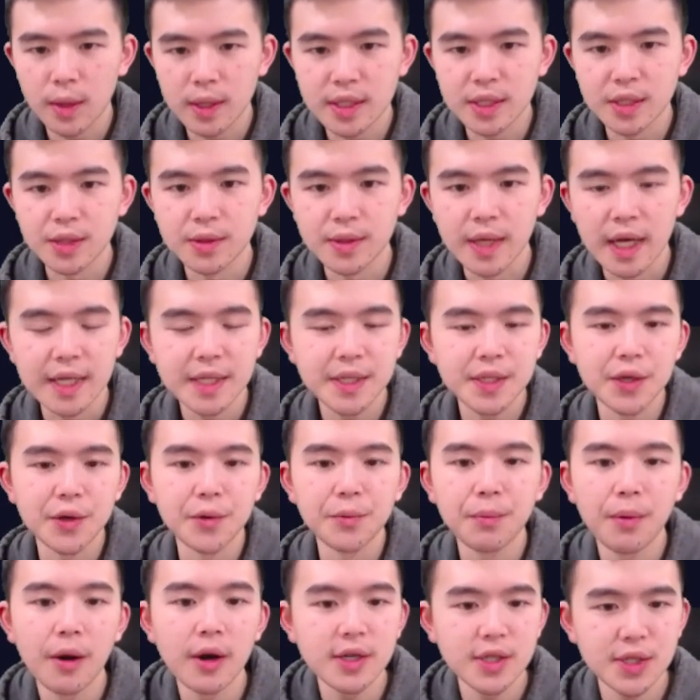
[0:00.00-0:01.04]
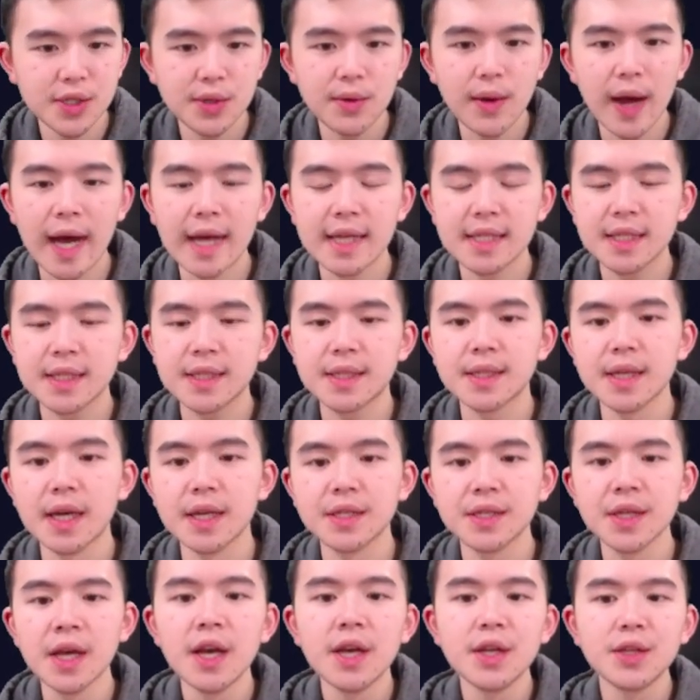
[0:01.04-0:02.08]
to do that. So part two asks
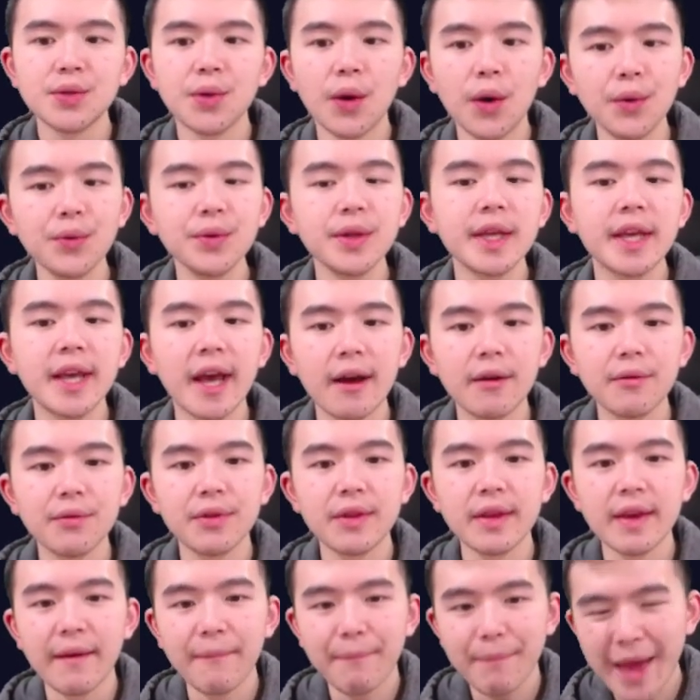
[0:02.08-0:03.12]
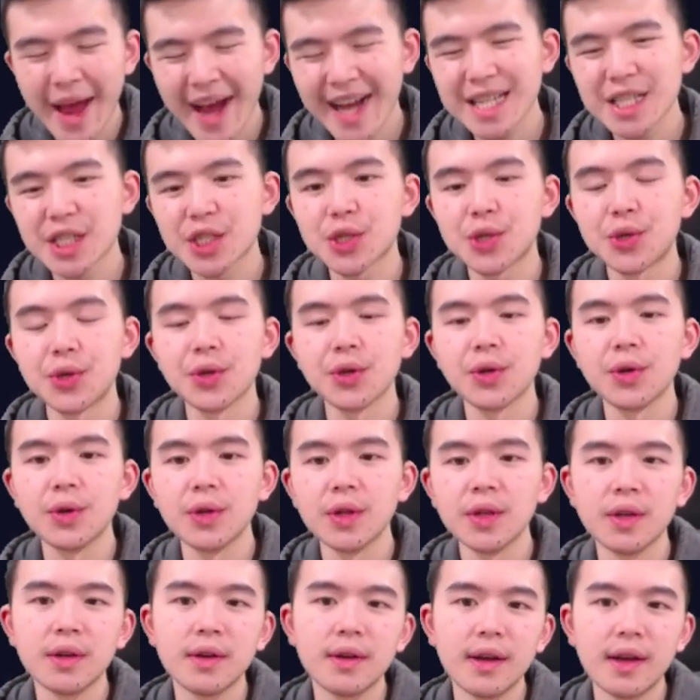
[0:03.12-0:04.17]
us to only count the
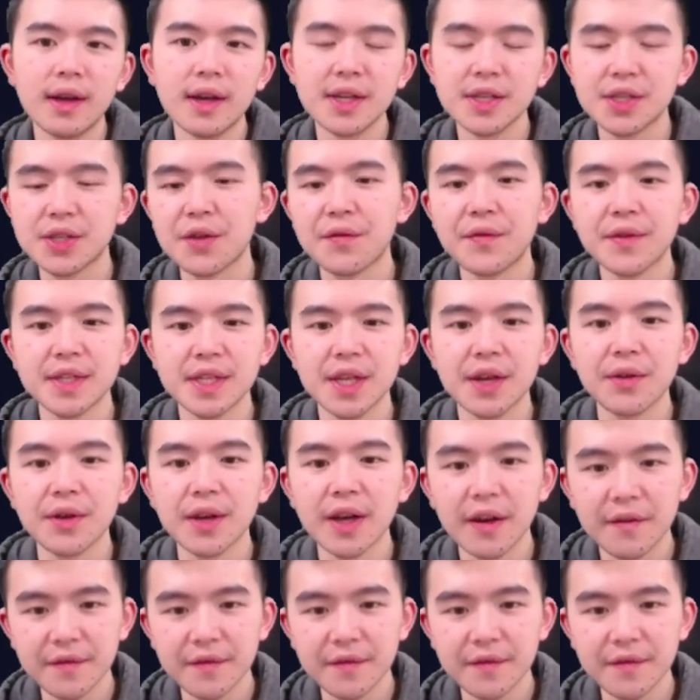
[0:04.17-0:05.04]
external uh, surface area of